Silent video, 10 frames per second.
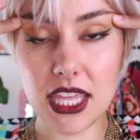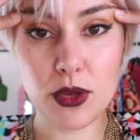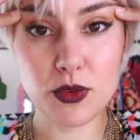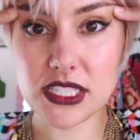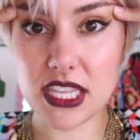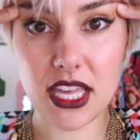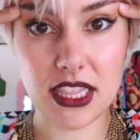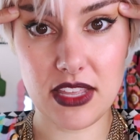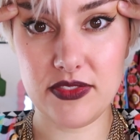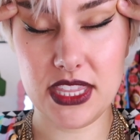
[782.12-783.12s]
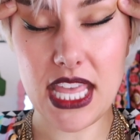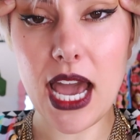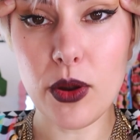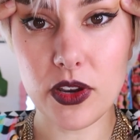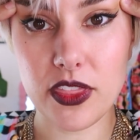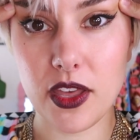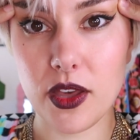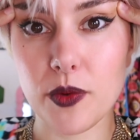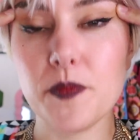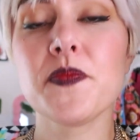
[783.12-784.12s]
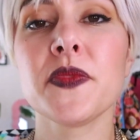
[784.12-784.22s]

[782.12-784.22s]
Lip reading: It was the 11th hour though,